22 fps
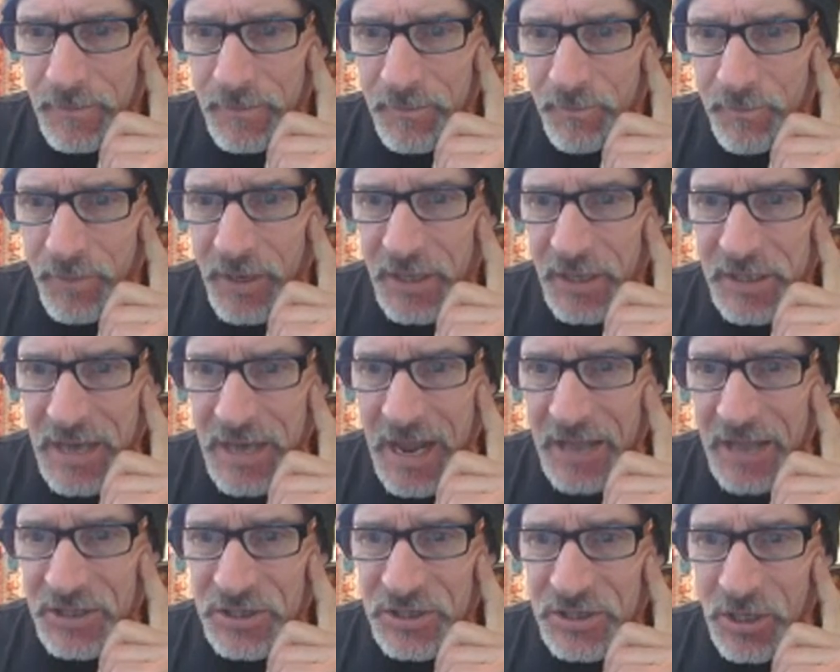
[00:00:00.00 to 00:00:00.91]
But yeah,
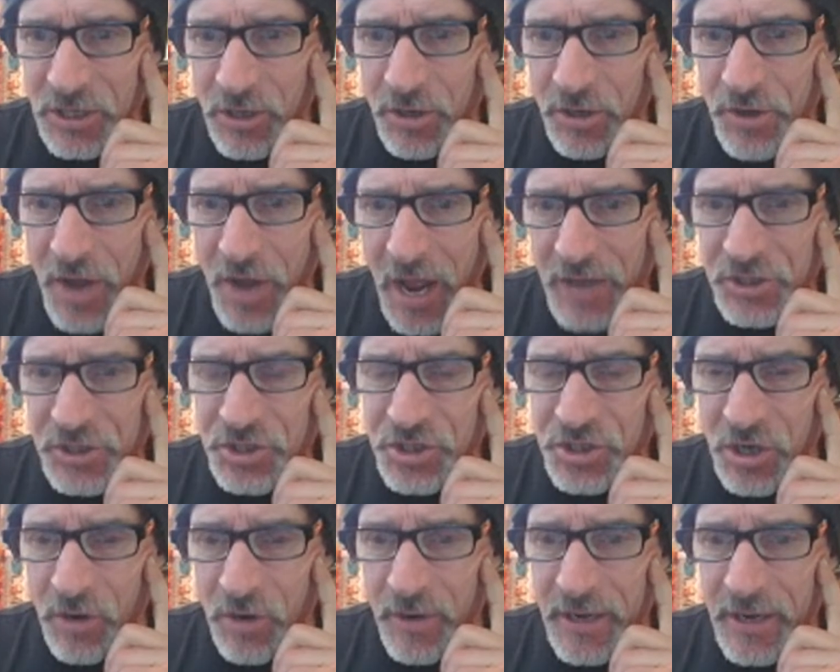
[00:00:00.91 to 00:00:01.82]
it's still not
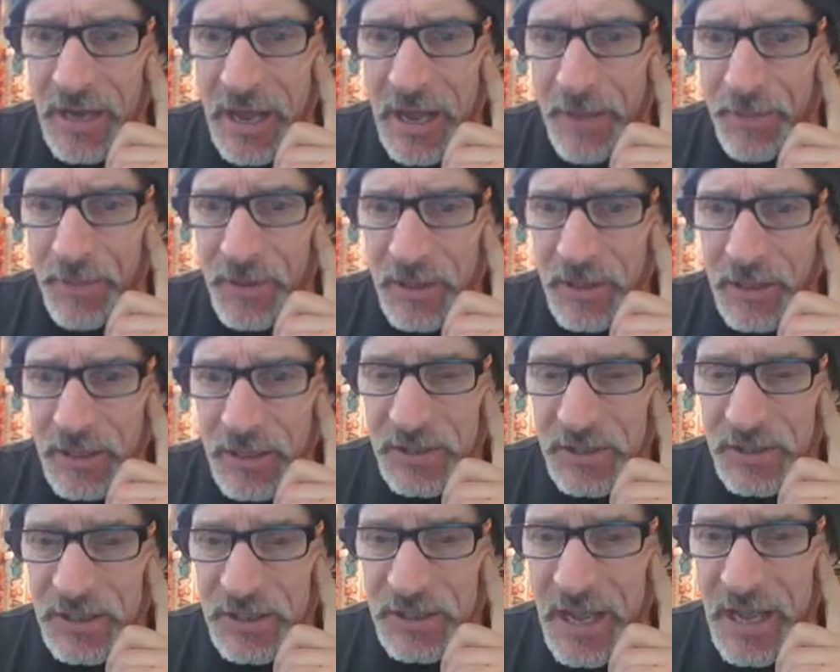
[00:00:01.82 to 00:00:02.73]
showing up.
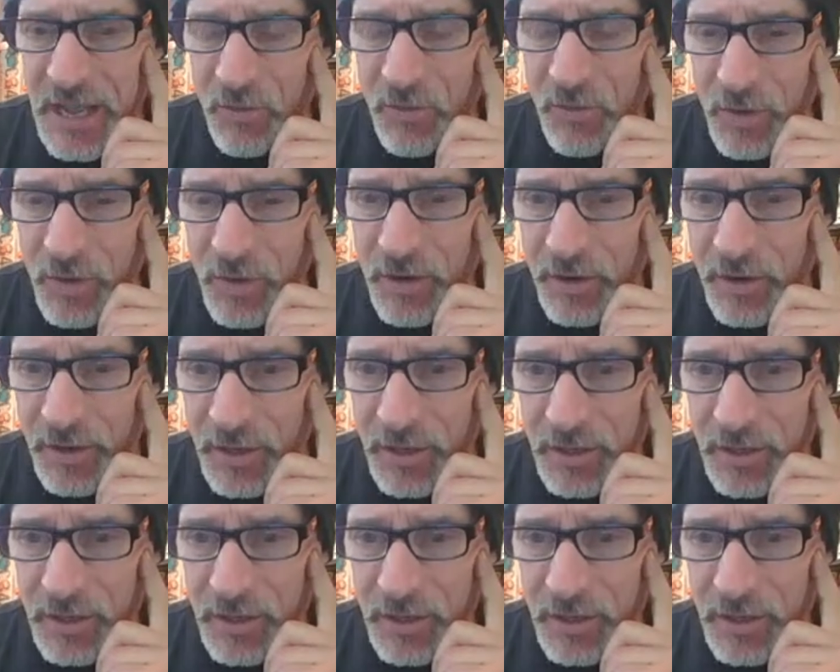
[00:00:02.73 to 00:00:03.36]
Isn't that weird?